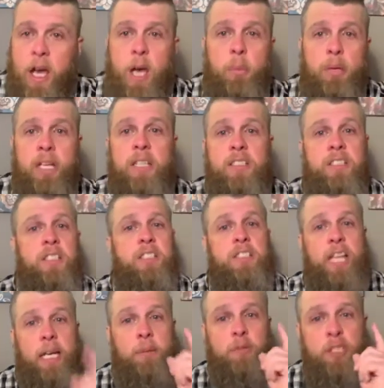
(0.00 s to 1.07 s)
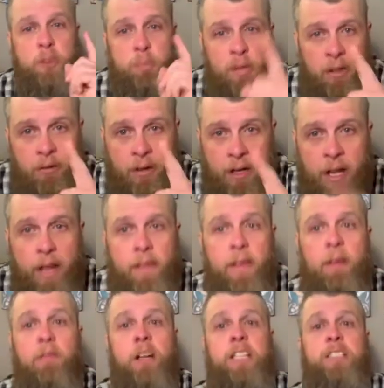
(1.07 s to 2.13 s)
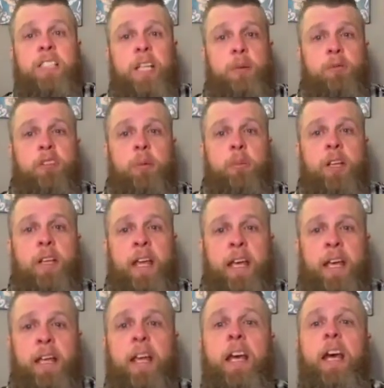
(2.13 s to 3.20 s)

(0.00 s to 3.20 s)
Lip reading: because the same Spirit that raised him from the dead